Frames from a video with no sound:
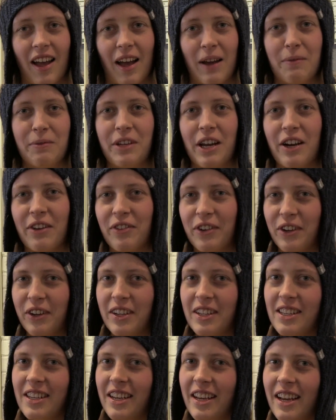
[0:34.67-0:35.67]
I'm Jennifer
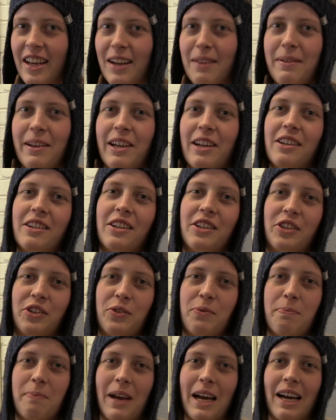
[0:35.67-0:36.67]
Kunze, and I'm here to
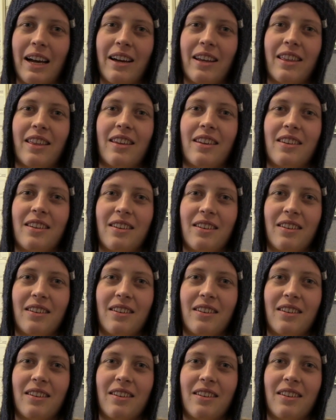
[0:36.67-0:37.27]
do math.